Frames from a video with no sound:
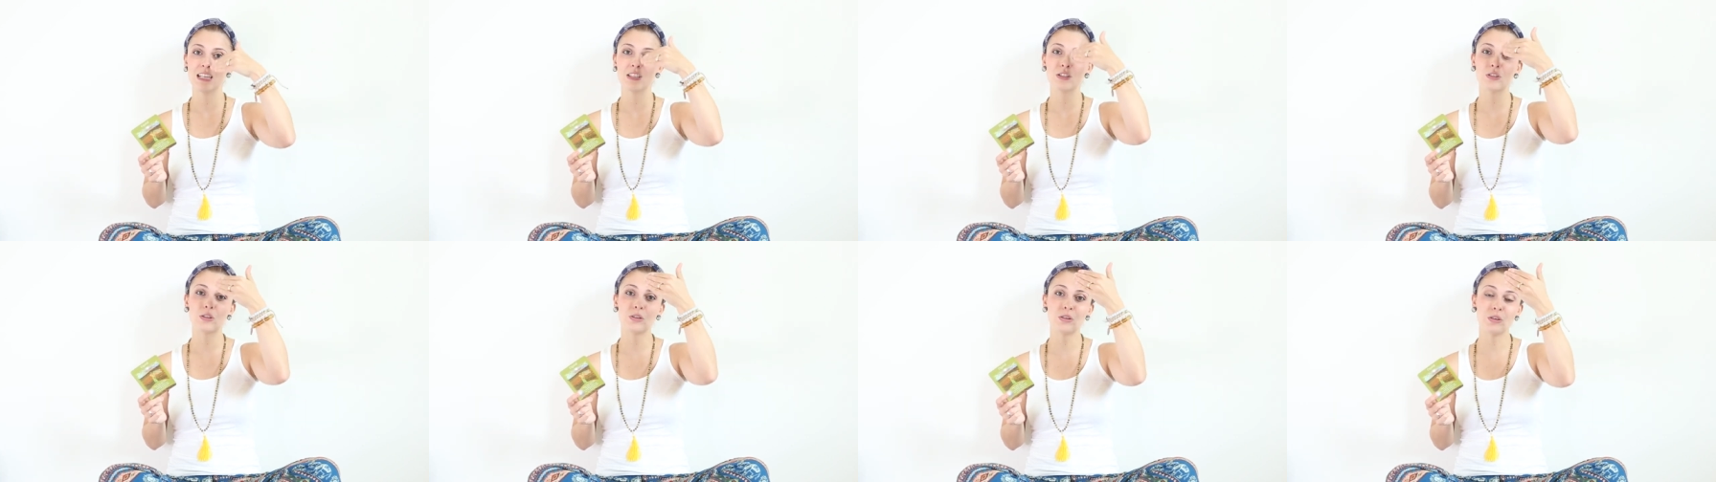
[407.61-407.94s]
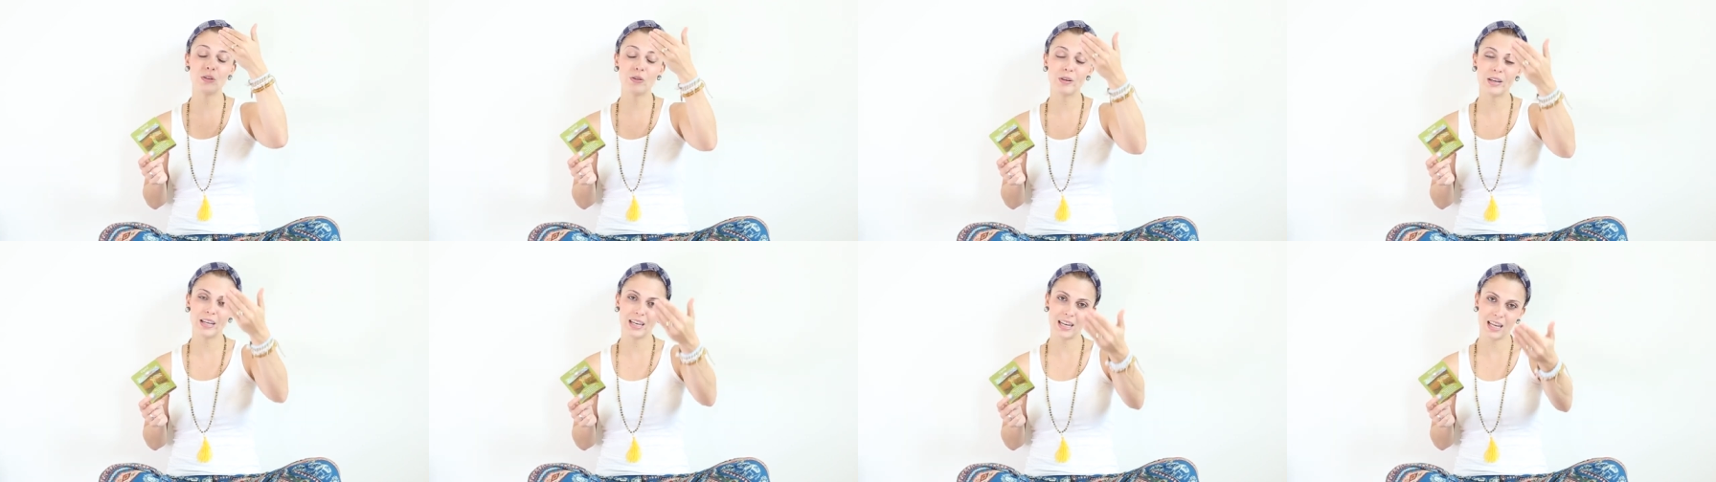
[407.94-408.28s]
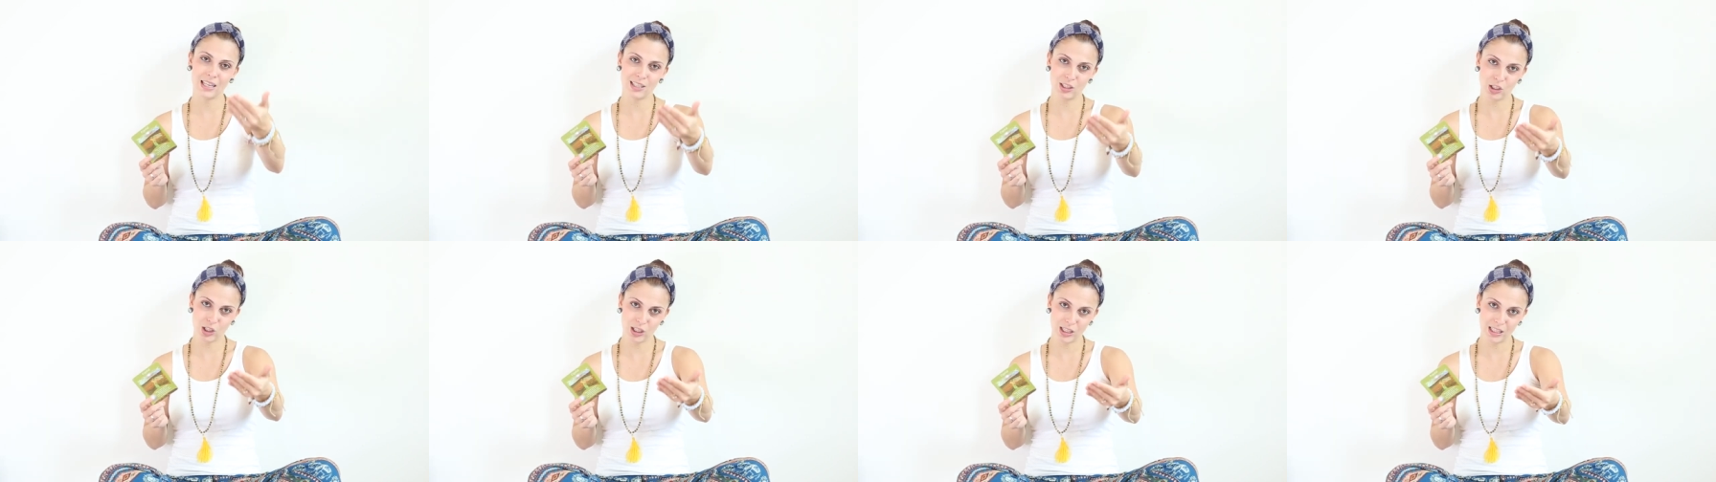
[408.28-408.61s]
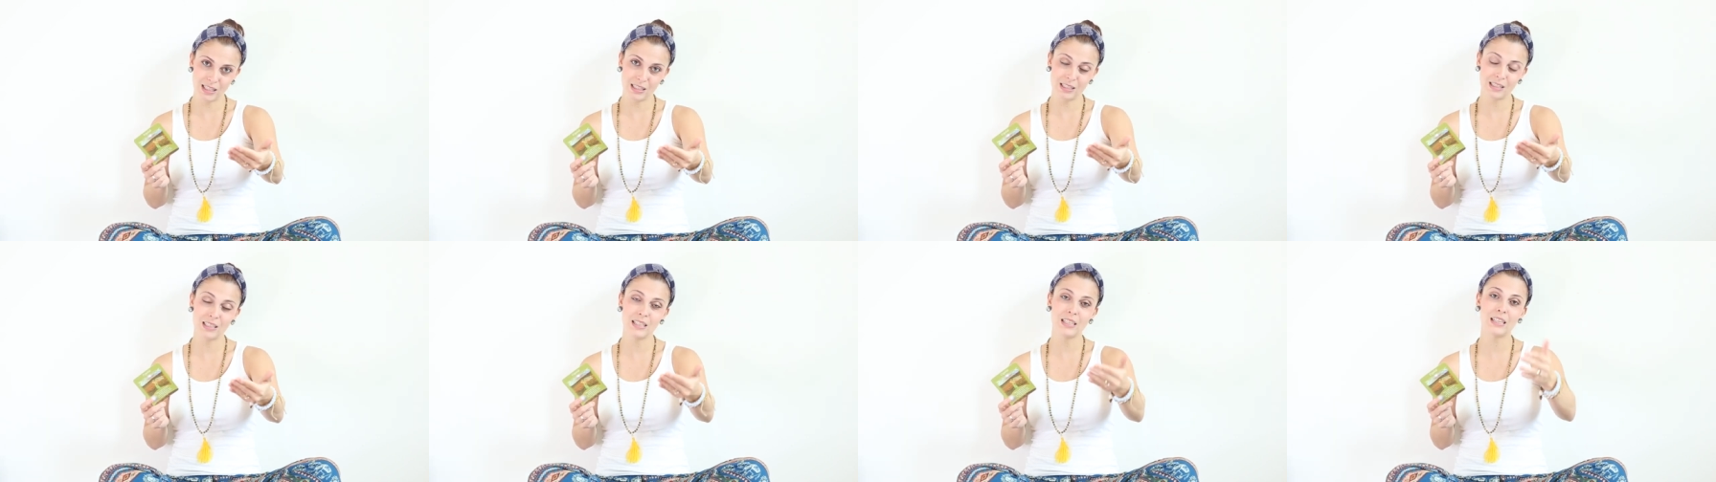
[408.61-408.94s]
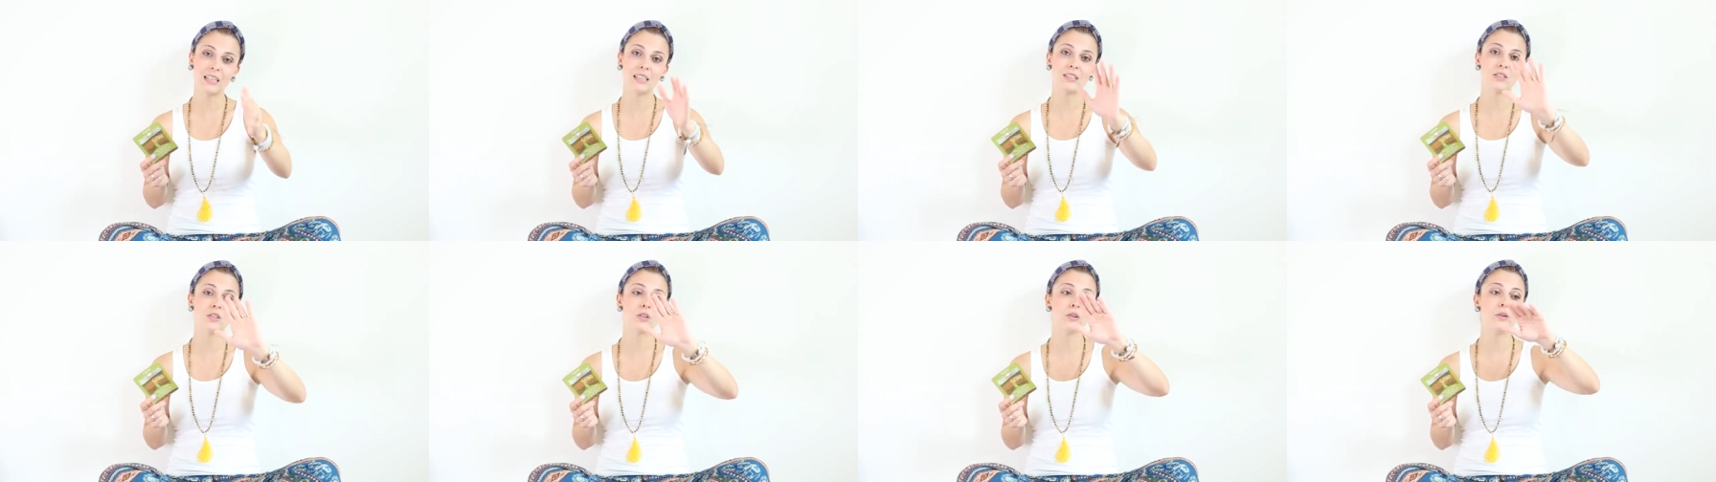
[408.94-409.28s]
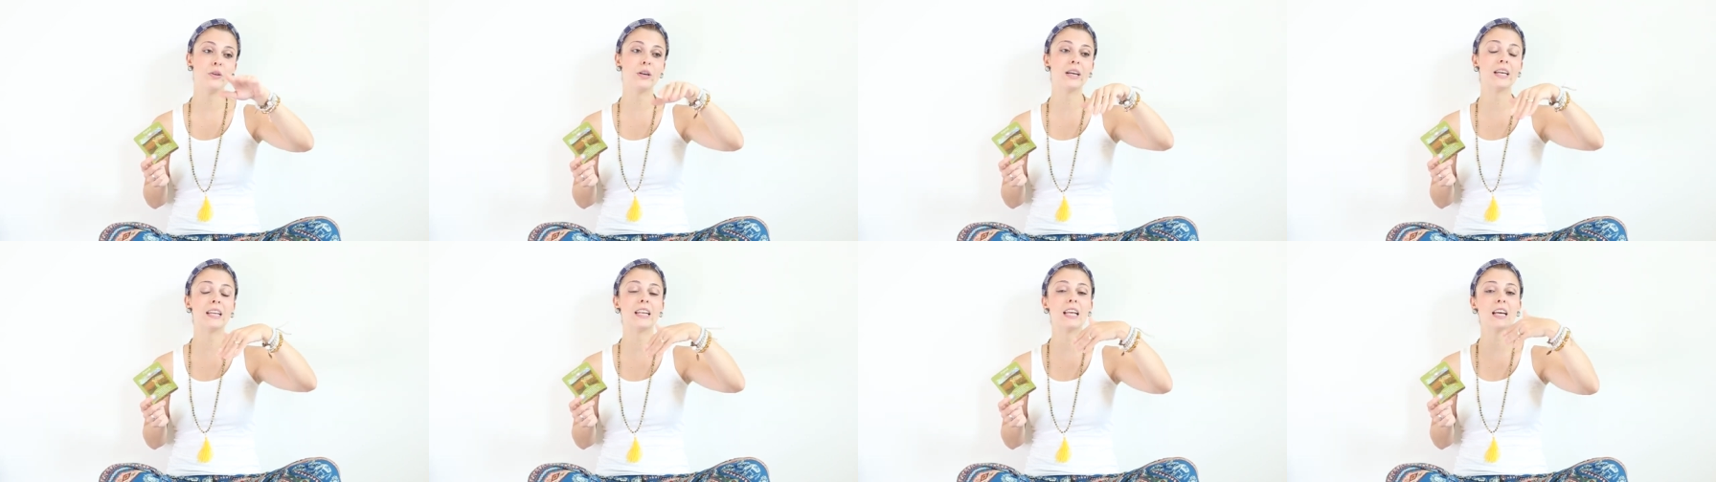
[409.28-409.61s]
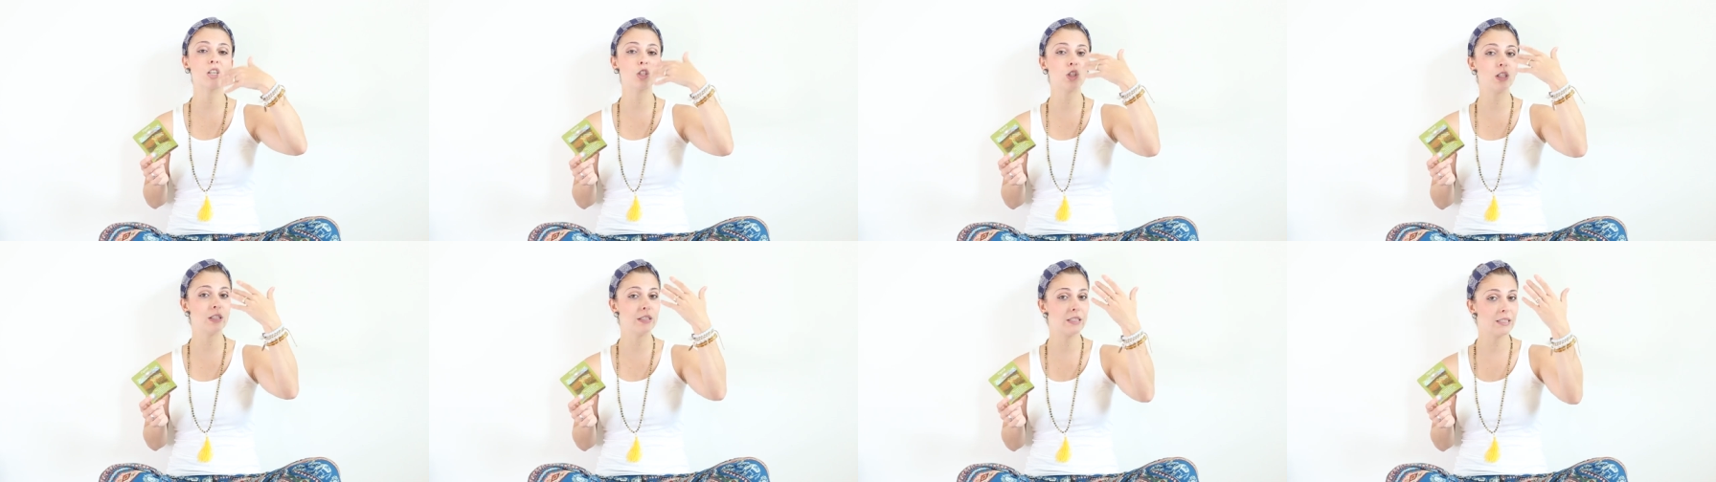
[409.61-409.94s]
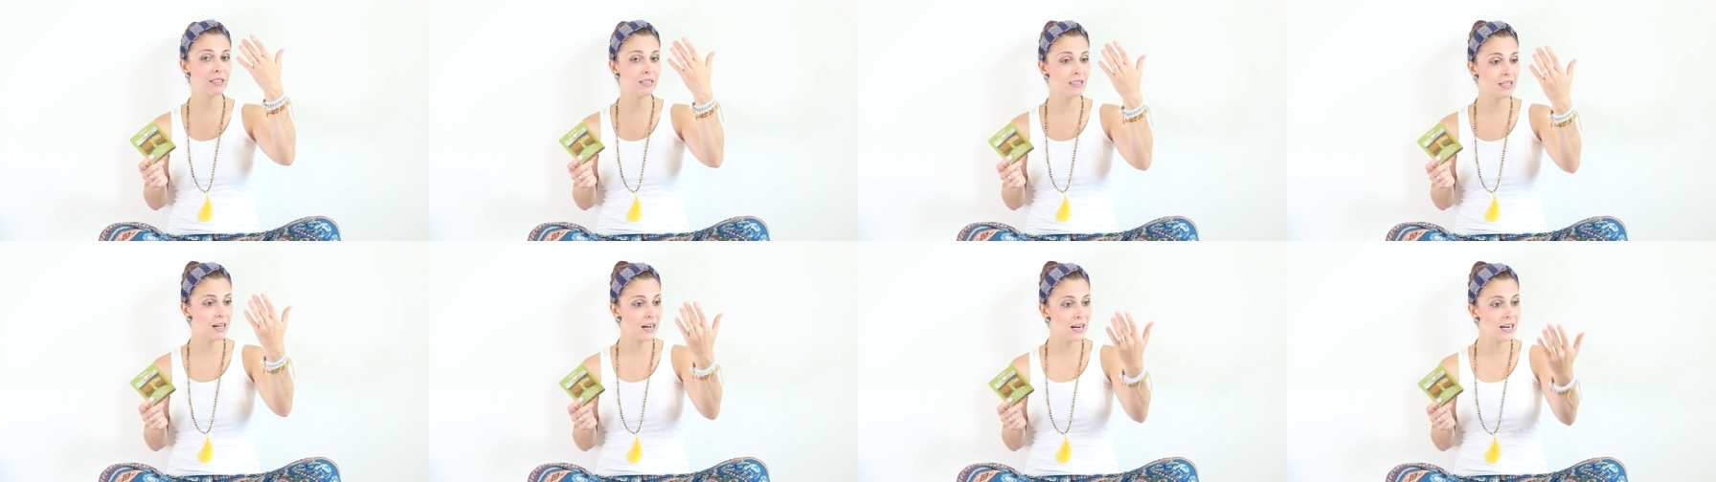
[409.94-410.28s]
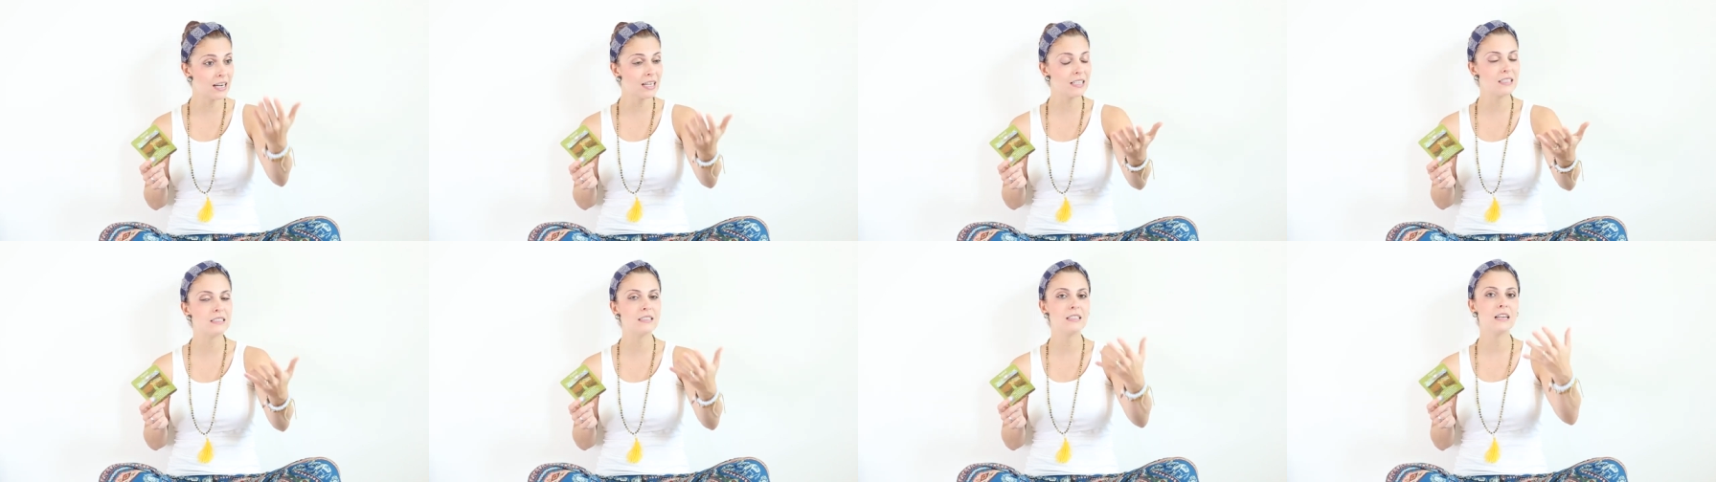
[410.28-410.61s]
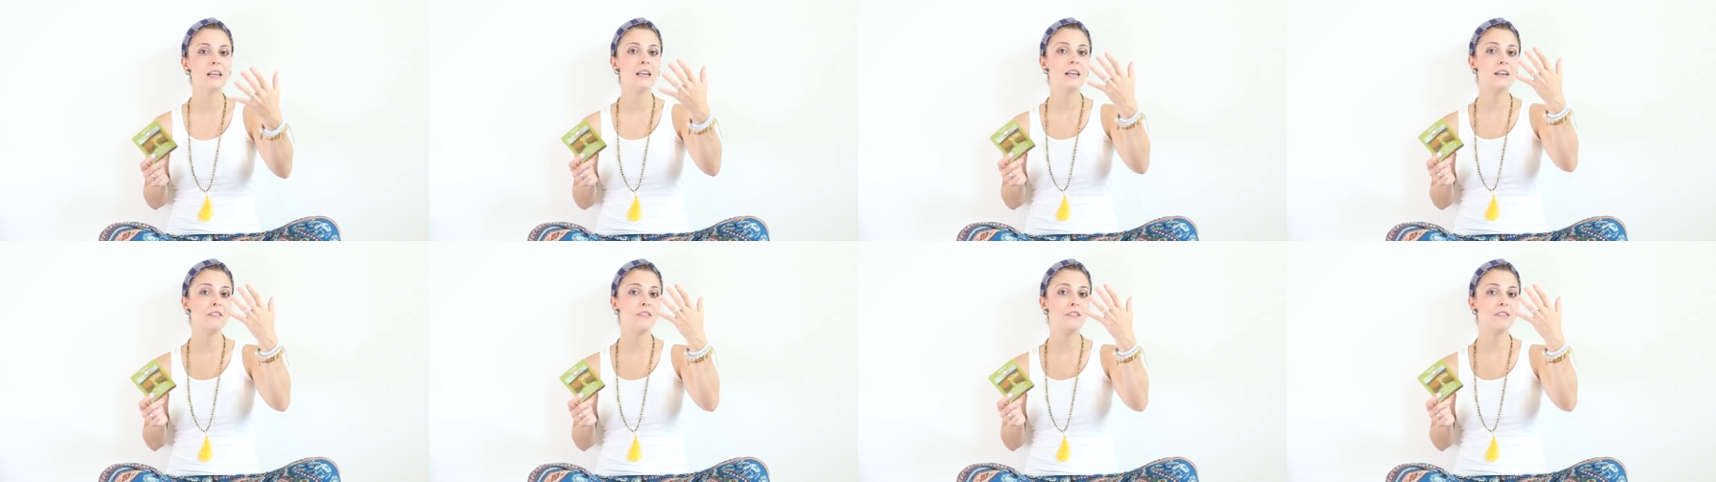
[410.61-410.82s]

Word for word: so you can actually see it, so you can actually start